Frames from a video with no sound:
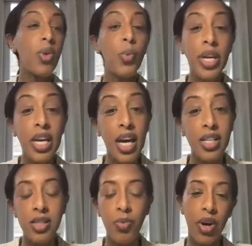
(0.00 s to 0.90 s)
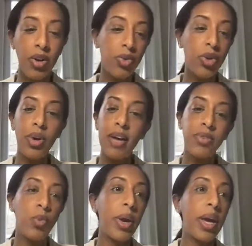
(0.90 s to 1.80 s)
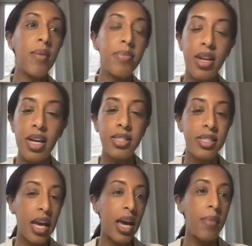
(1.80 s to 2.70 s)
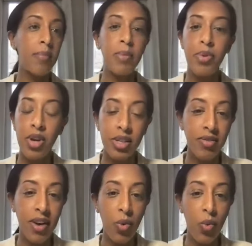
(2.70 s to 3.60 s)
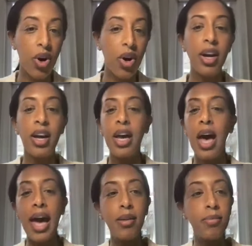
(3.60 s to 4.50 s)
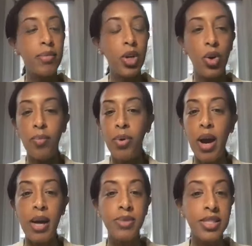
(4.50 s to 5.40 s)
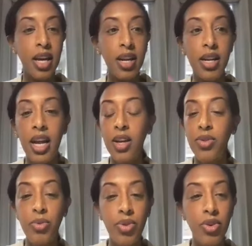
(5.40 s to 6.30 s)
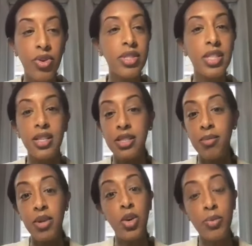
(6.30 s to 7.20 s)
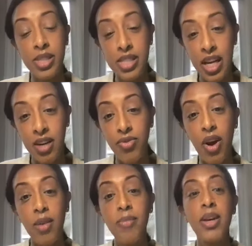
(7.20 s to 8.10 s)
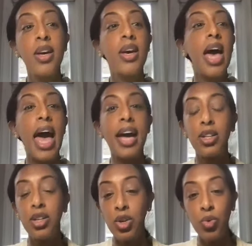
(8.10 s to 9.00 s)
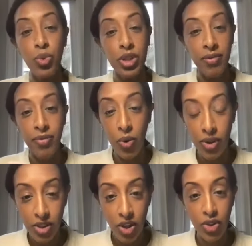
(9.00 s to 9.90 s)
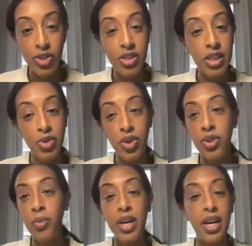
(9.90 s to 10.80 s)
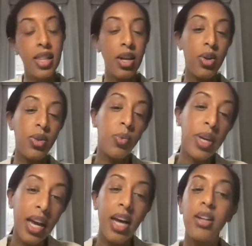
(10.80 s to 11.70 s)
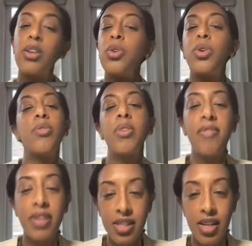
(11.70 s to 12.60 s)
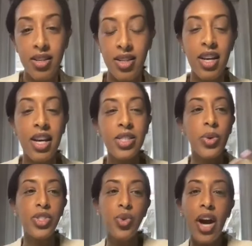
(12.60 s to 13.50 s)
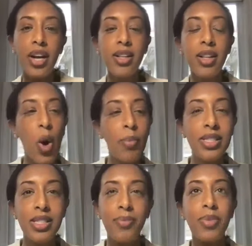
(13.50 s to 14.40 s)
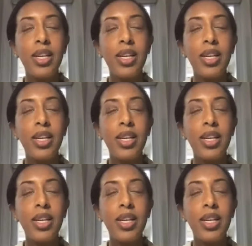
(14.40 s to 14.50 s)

on the weekends where you don't have to wake up the next day and be productive at work. And, you know, perhaps Sunday through Thursday, it's something you abstain from and you really focus on your sleep during the week. And then on the weekend, you can revisit. So I try to almost